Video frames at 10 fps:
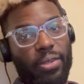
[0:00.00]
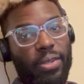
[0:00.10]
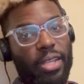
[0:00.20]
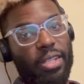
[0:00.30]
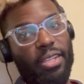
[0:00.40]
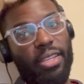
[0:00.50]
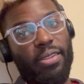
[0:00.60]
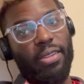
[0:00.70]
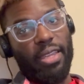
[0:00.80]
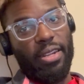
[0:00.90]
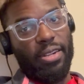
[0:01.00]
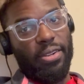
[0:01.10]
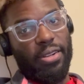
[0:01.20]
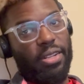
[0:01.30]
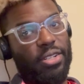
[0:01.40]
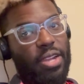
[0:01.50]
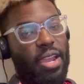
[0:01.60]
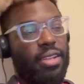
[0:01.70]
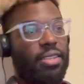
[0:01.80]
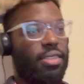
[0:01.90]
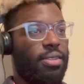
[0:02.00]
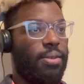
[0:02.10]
look at a deal, get it under contract,